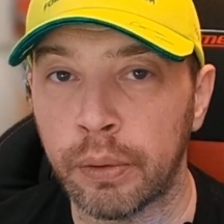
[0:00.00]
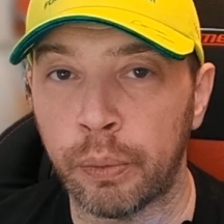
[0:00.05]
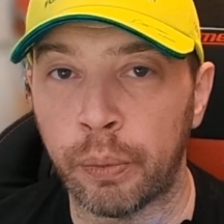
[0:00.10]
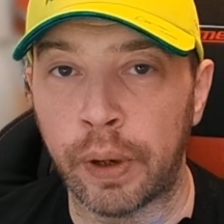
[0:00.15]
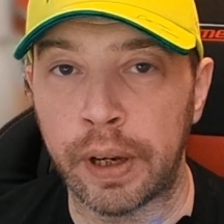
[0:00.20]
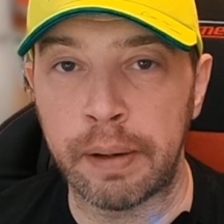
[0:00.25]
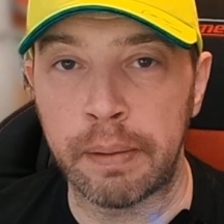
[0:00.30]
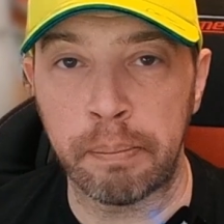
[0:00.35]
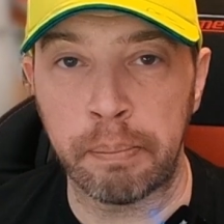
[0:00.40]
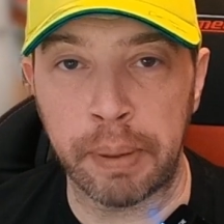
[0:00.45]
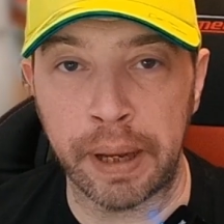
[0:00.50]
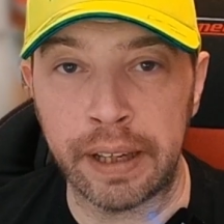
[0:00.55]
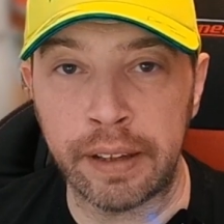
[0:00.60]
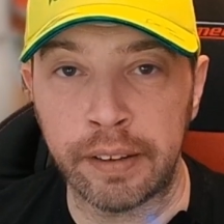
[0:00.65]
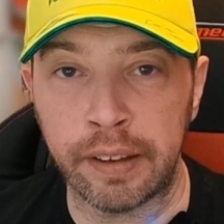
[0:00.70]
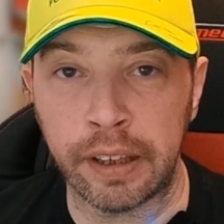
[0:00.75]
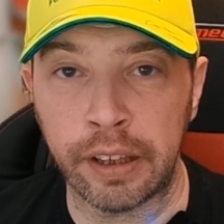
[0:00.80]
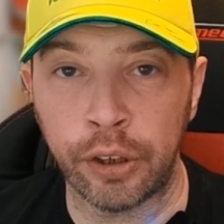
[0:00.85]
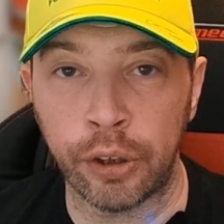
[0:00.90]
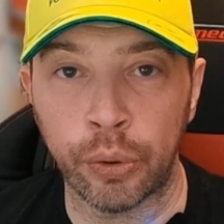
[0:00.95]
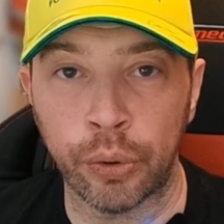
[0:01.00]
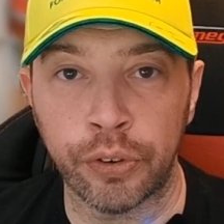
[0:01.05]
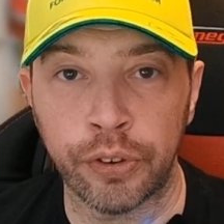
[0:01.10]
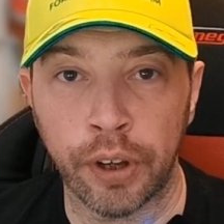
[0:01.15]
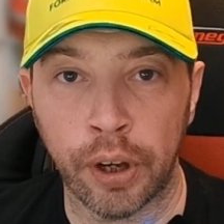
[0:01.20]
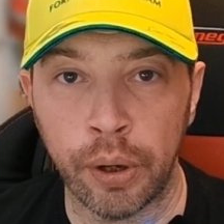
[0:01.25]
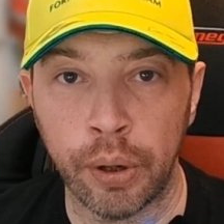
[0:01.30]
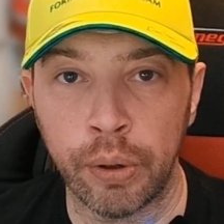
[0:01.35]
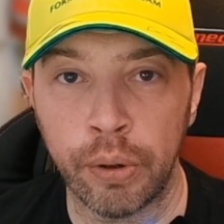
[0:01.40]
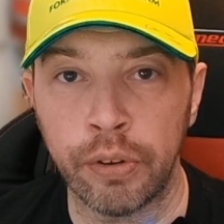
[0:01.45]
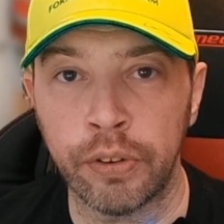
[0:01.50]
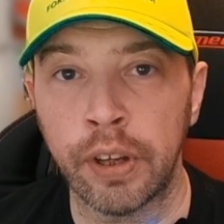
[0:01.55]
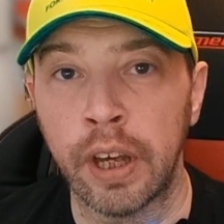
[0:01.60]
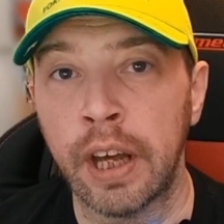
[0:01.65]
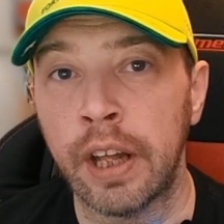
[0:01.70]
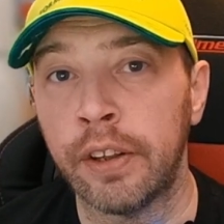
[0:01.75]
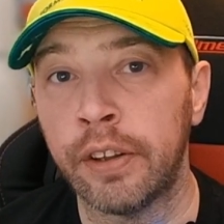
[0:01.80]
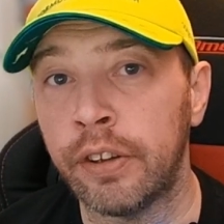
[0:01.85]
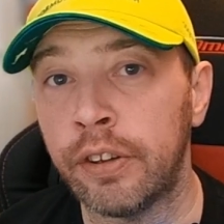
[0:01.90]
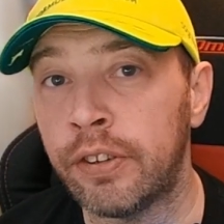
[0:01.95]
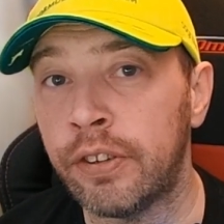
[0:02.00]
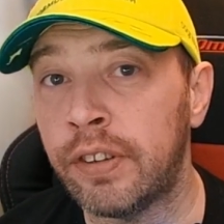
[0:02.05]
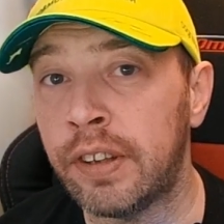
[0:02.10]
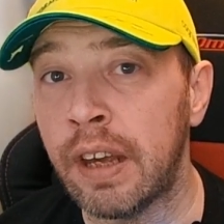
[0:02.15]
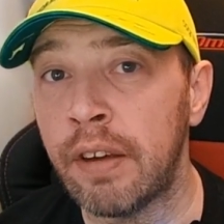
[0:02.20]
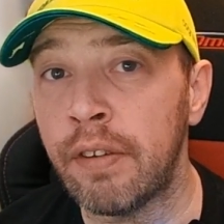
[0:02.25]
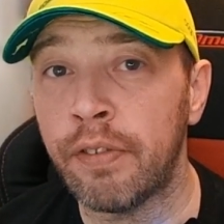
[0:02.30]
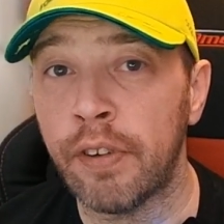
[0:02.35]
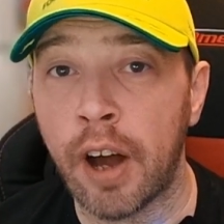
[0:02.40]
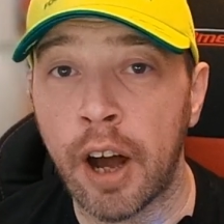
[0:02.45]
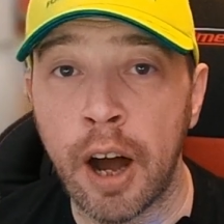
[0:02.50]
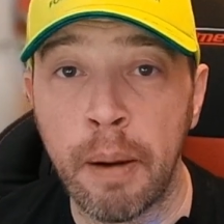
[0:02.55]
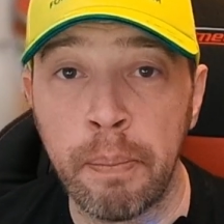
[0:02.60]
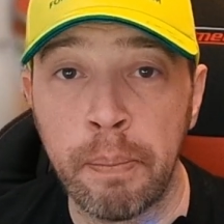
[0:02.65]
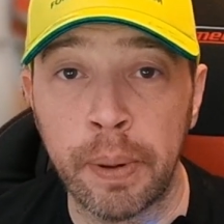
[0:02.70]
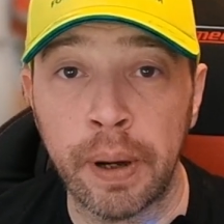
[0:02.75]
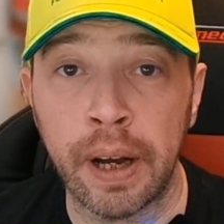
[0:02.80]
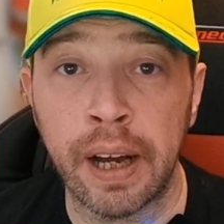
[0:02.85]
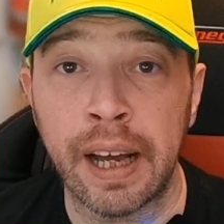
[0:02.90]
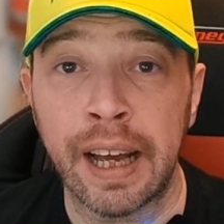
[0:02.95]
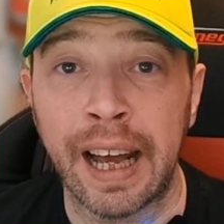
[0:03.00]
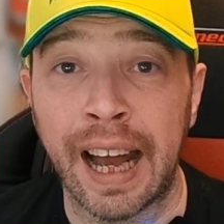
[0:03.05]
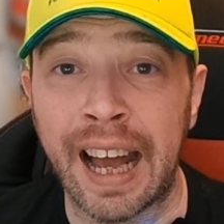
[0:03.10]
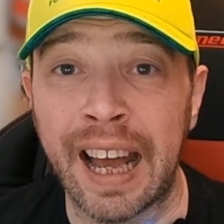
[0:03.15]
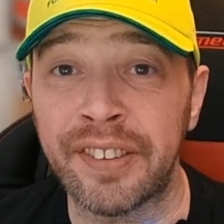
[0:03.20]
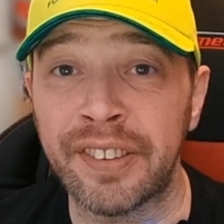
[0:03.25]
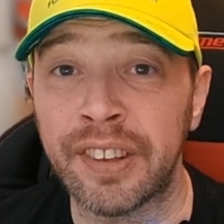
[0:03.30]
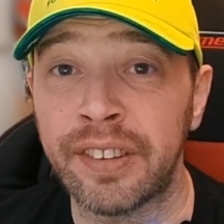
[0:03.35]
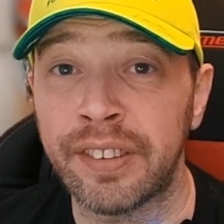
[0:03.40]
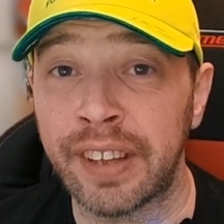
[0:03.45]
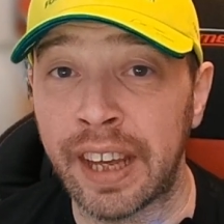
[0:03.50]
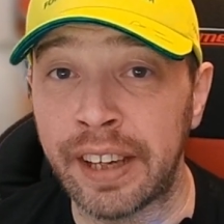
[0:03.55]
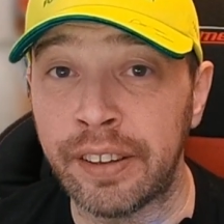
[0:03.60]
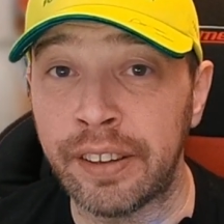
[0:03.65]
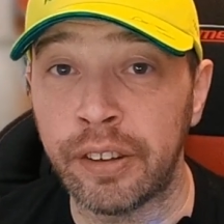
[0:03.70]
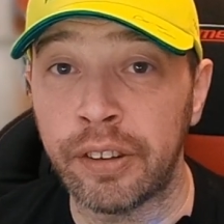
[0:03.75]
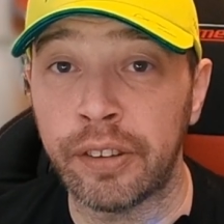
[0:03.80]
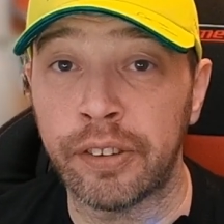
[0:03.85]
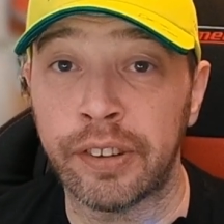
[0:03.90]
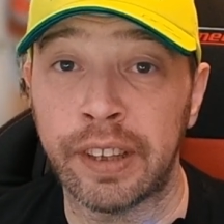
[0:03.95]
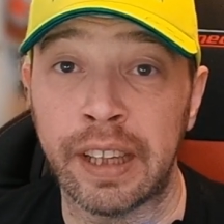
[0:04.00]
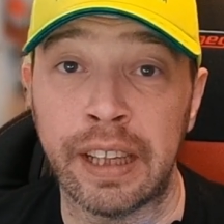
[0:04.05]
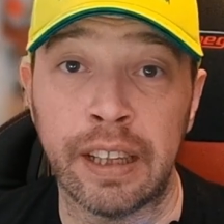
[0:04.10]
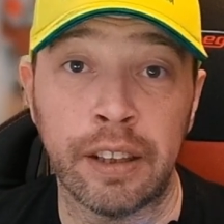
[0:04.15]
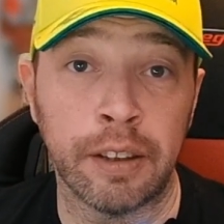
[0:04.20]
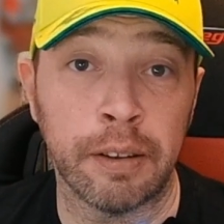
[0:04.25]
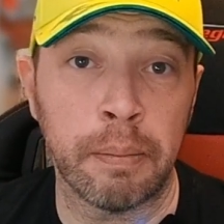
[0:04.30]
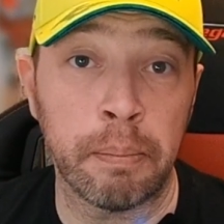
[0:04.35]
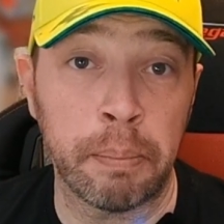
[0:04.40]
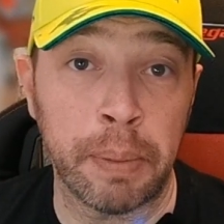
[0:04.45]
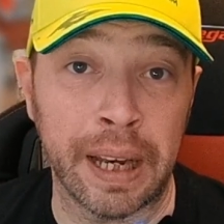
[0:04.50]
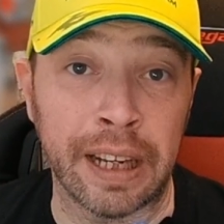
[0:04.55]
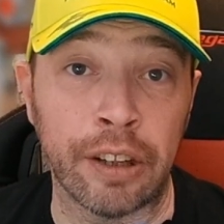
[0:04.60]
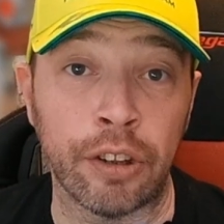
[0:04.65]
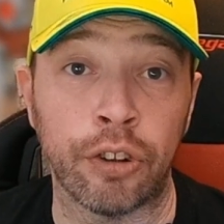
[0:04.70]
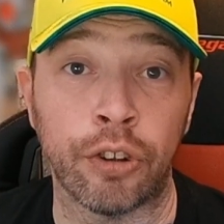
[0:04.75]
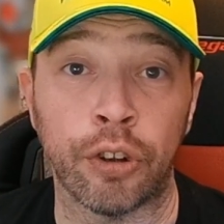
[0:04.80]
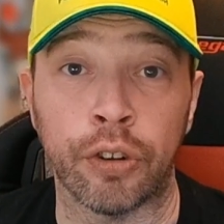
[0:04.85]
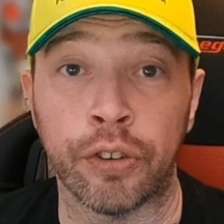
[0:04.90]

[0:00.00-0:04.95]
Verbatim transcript: When bending your toes, the stiff upper has a tendency to pinch your